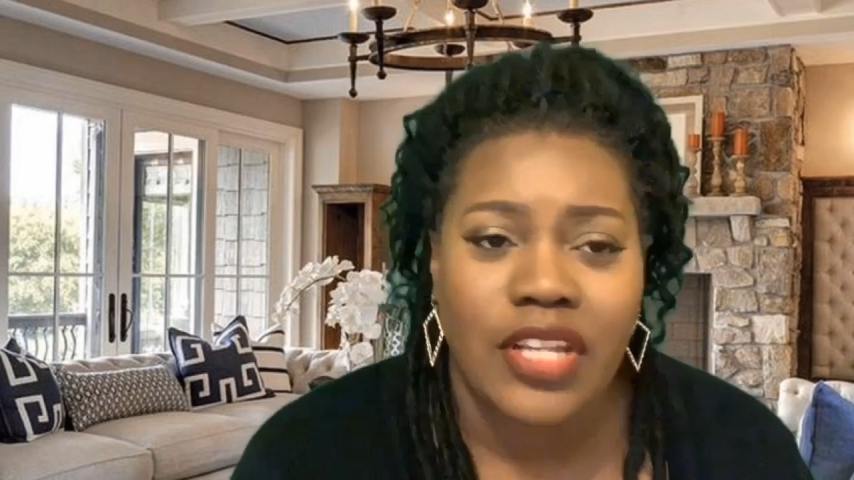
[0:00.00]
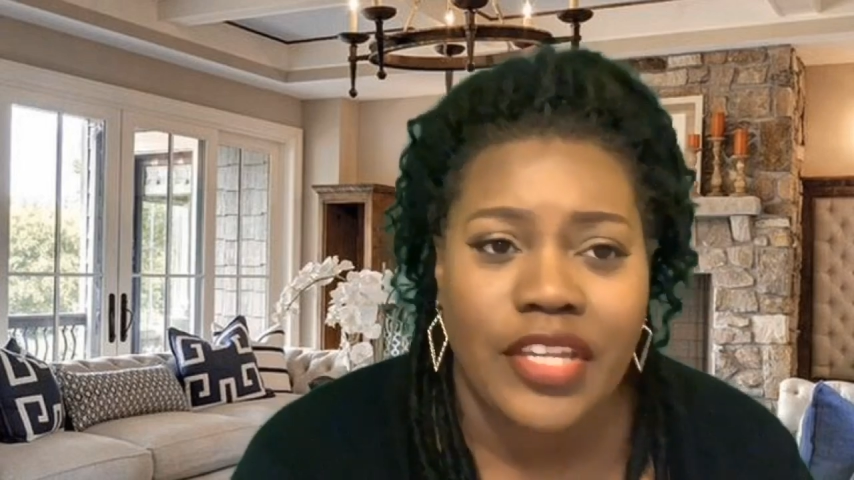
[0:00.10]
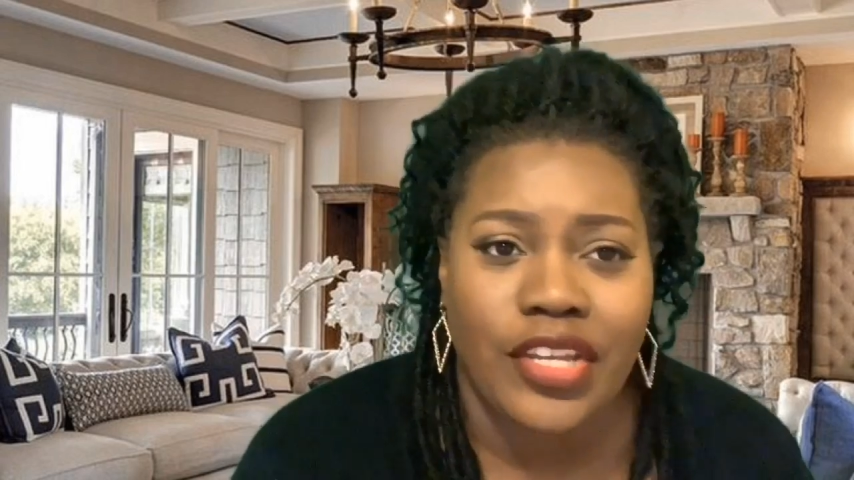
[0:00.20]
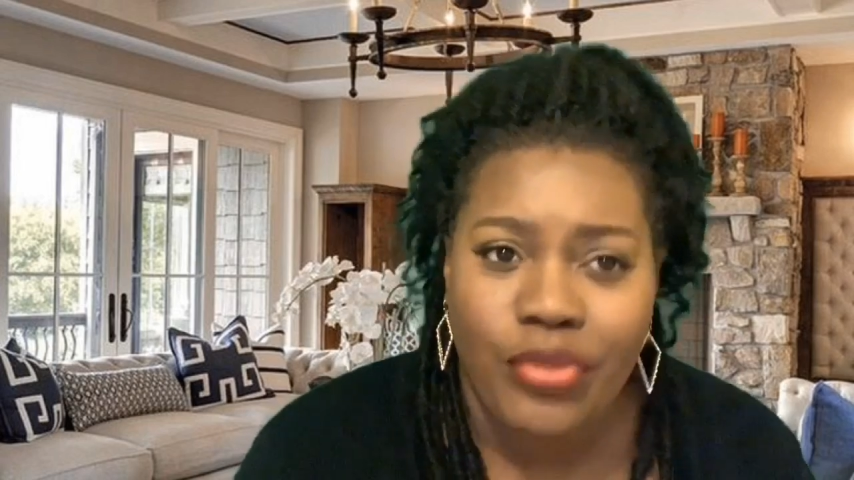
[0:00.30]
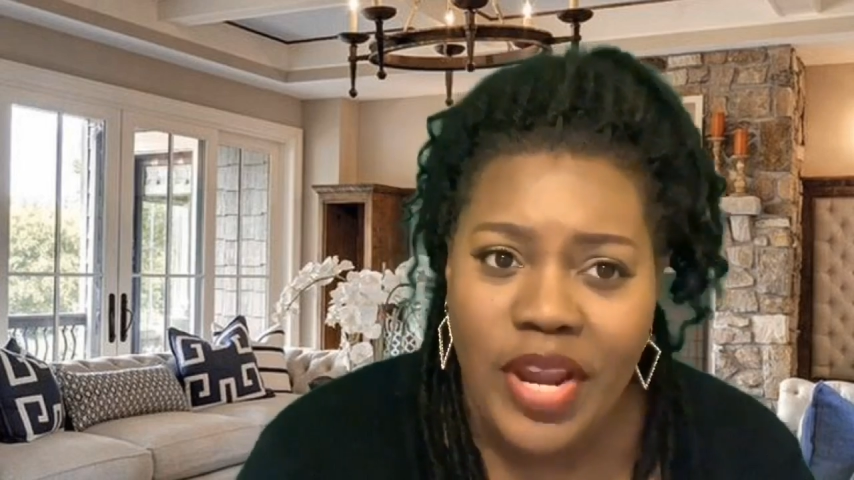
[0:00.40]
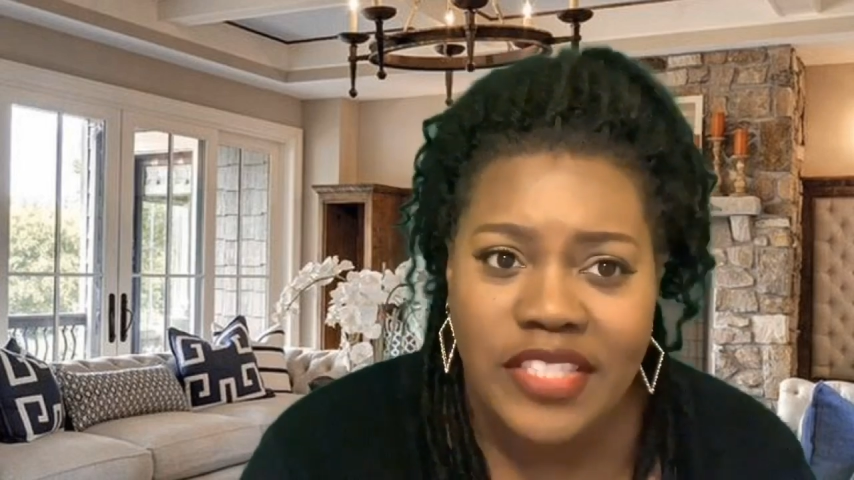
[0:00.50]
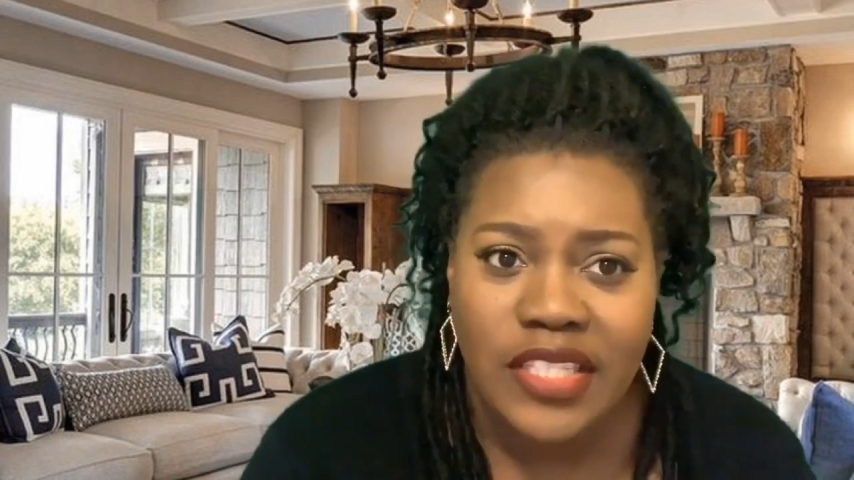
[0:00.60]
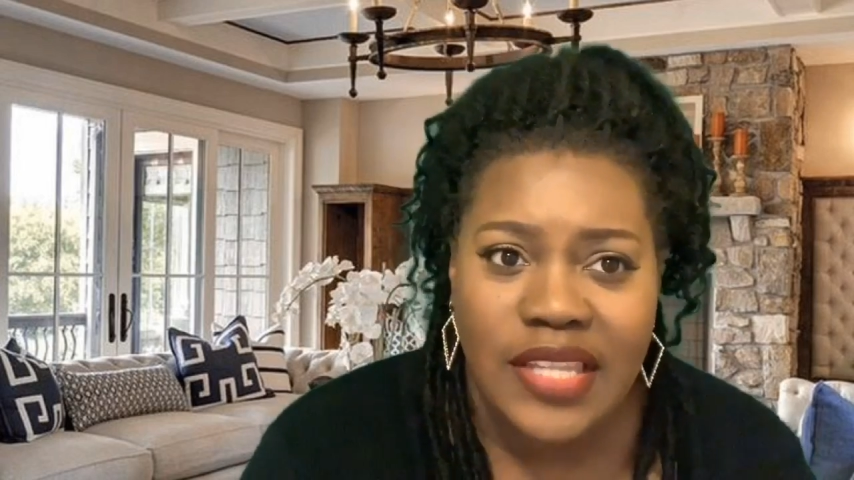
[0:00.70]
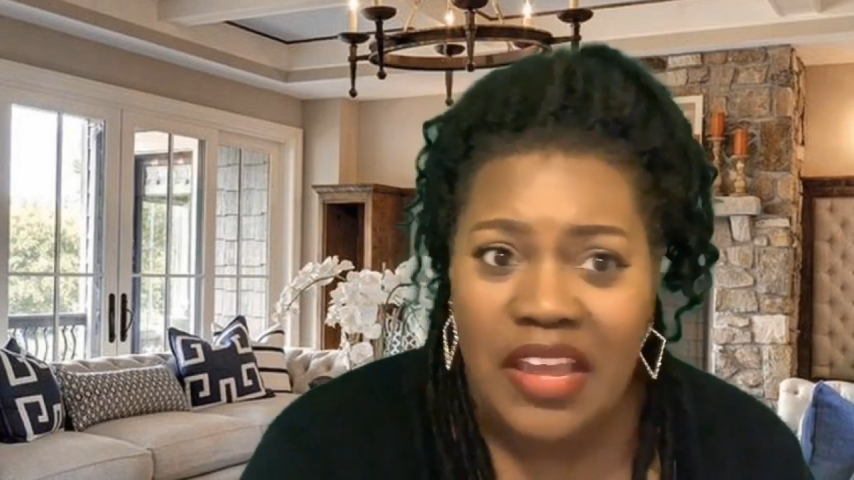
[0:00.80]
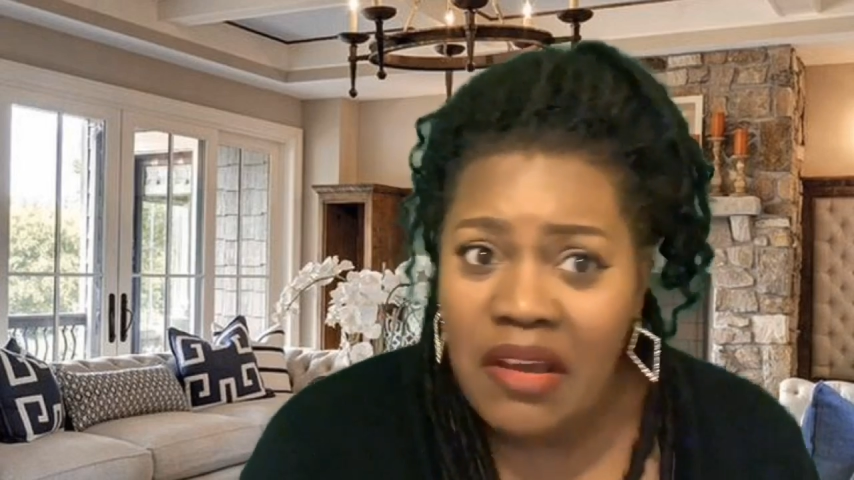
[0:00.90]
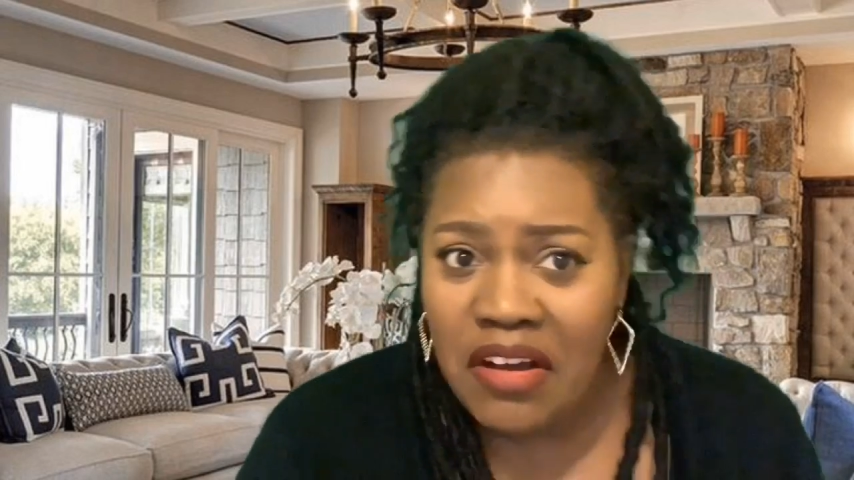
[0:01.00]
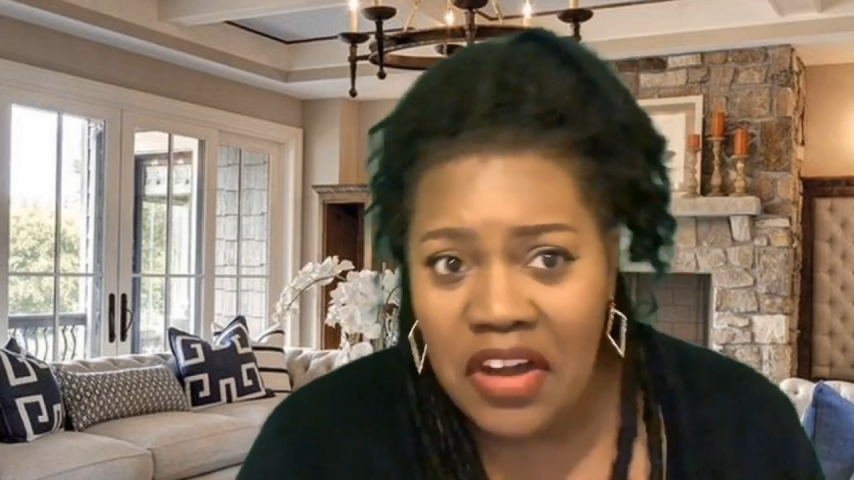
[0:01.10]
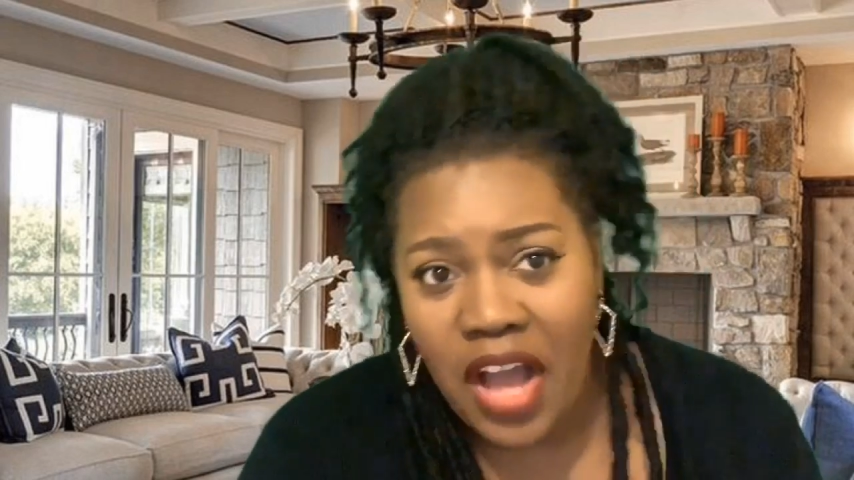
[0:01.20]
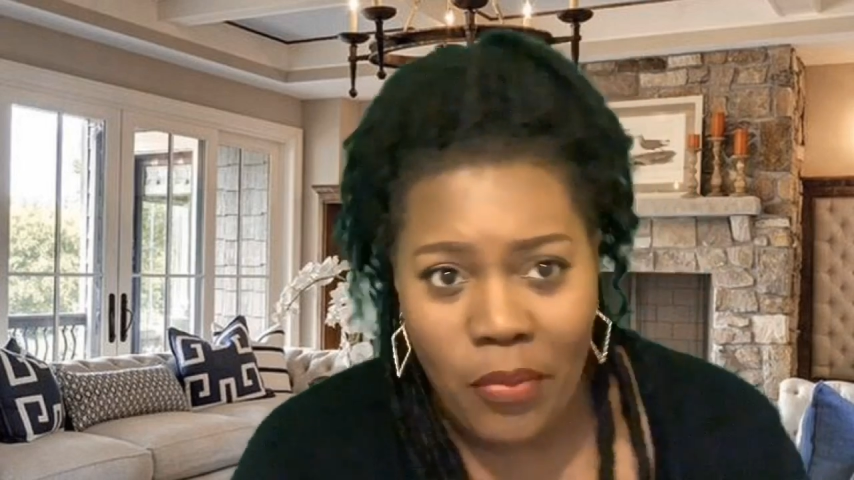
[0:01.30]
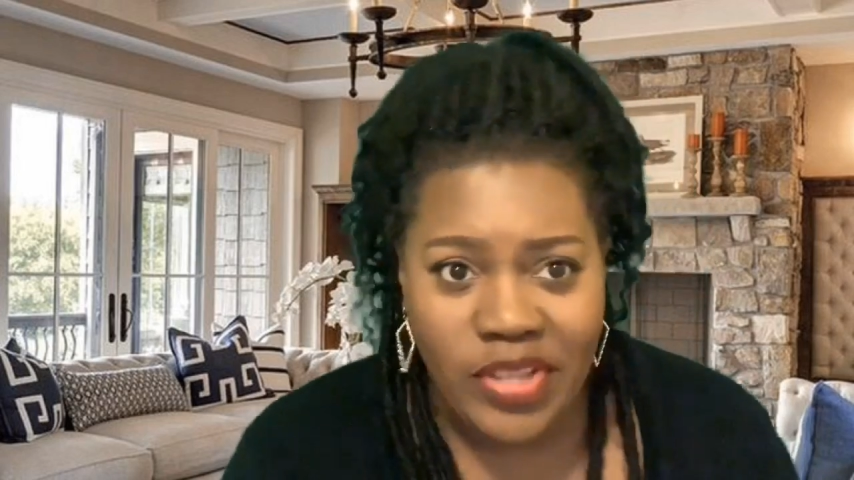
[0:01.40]
looking crazy like,
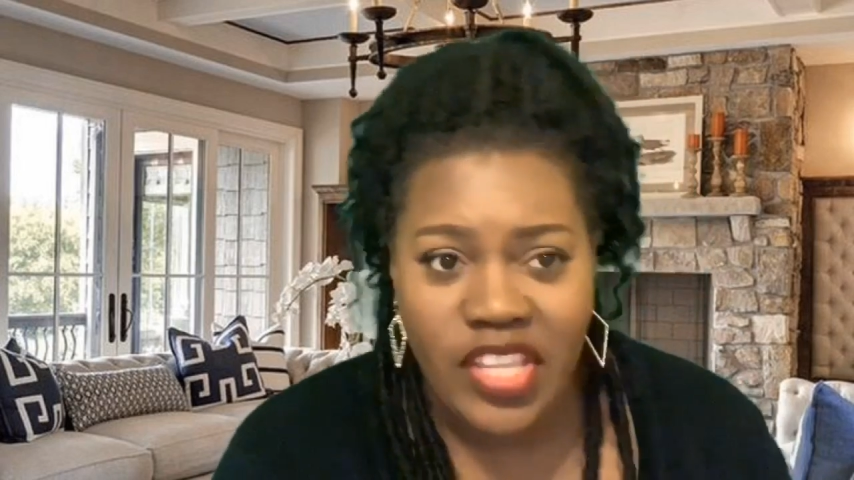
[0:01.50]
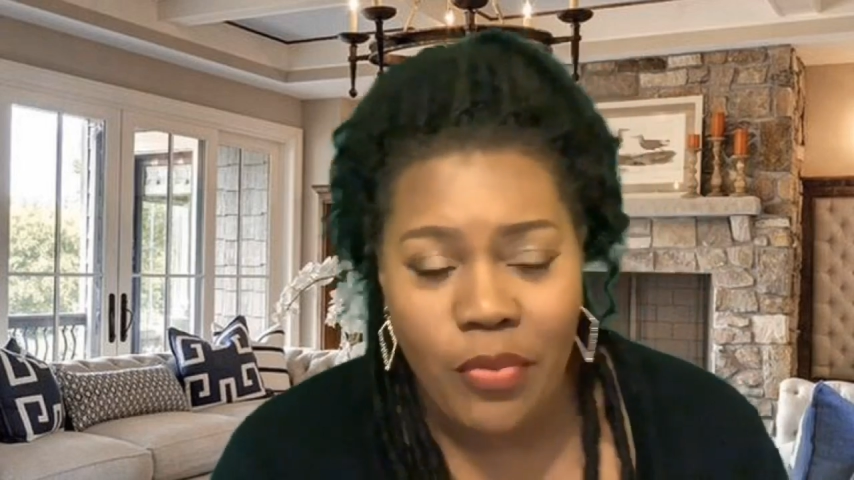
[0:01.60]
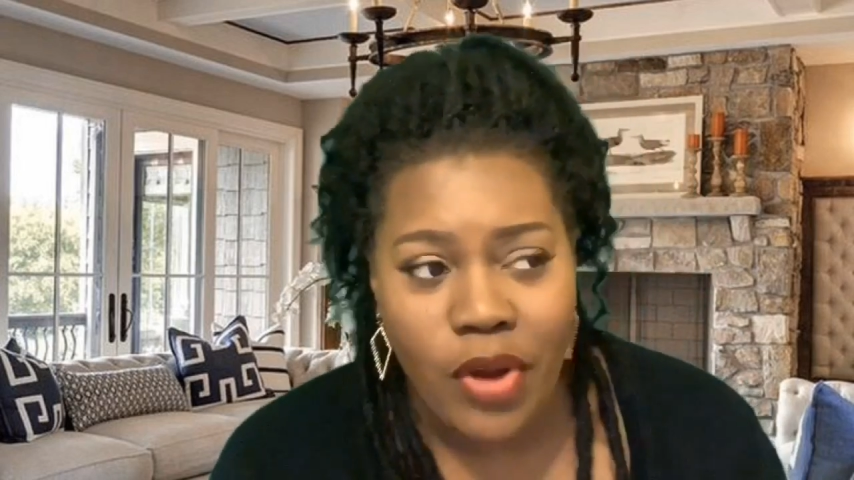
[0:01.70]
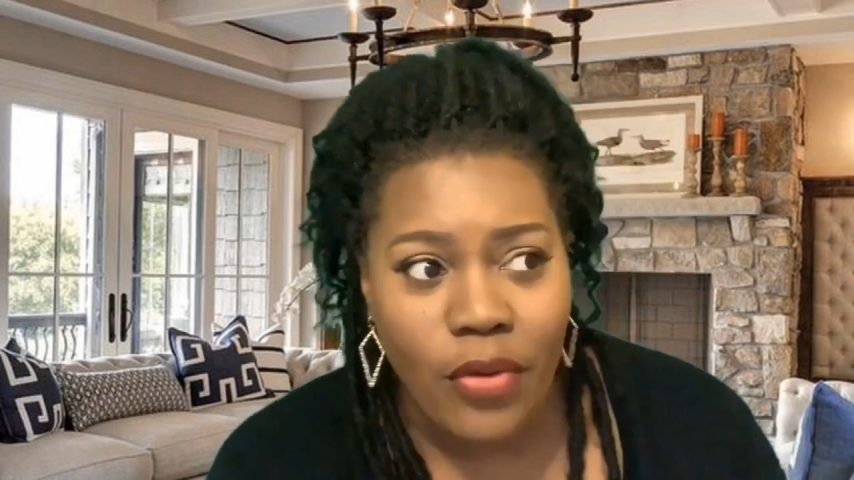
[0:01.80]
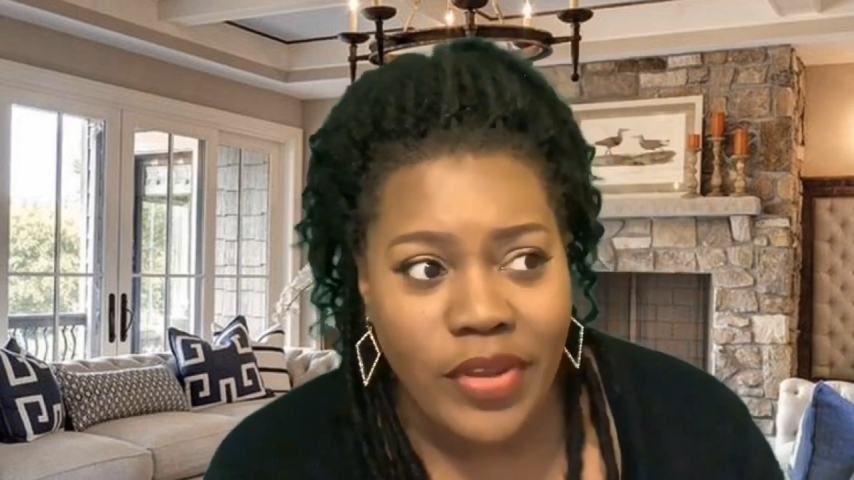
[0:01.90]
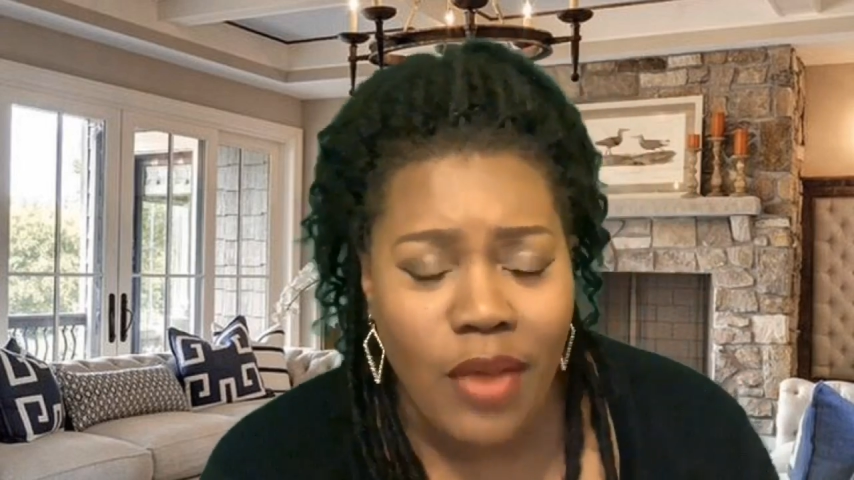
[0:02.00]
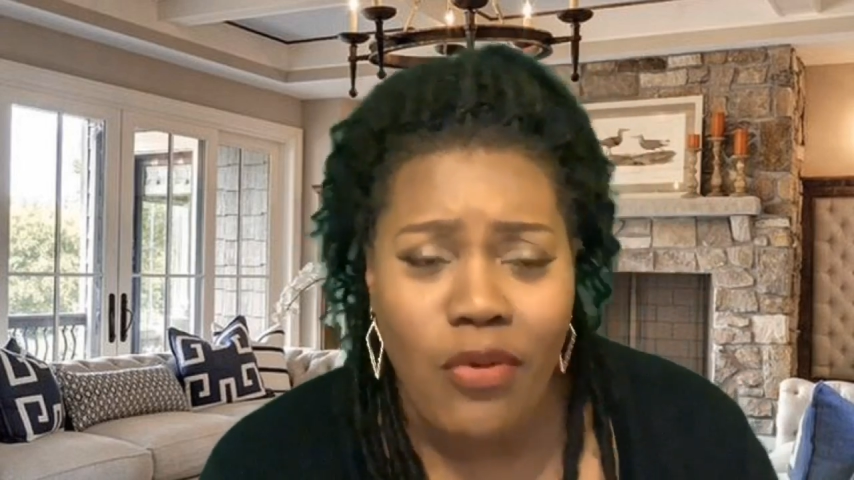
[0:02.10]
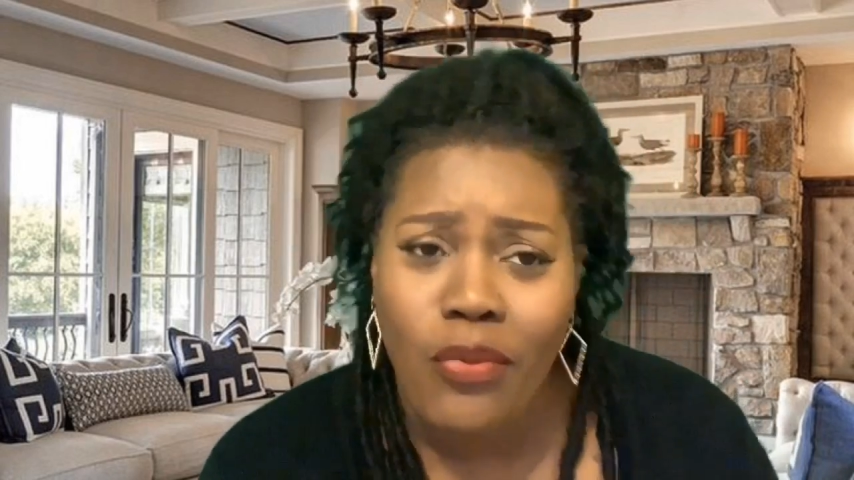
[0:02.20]
oh, I wish they would hurry up.